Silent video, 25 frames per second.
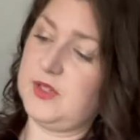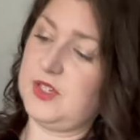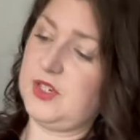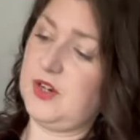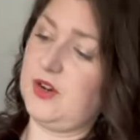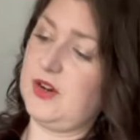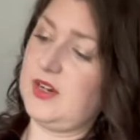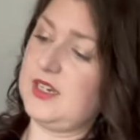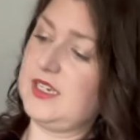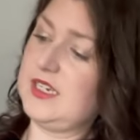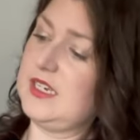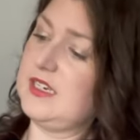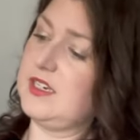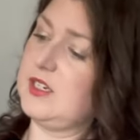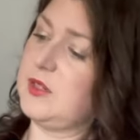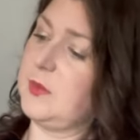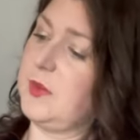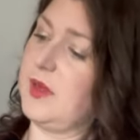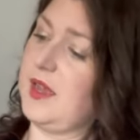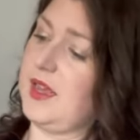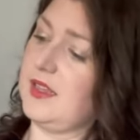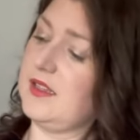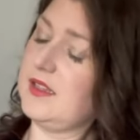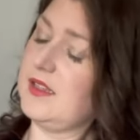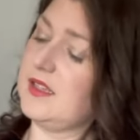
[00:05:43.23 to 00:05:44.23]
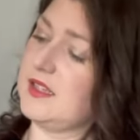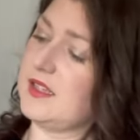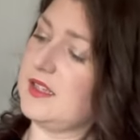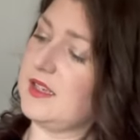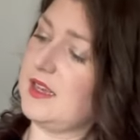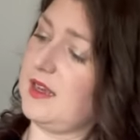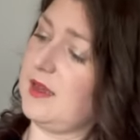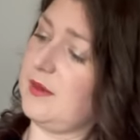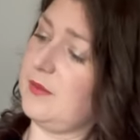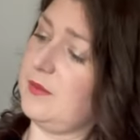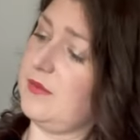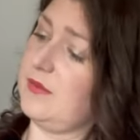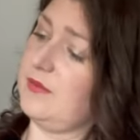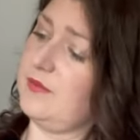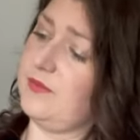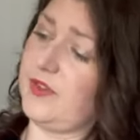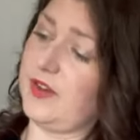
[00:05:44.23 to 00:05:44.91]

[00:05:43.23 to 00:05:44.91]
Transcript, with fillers: tucked into pants um,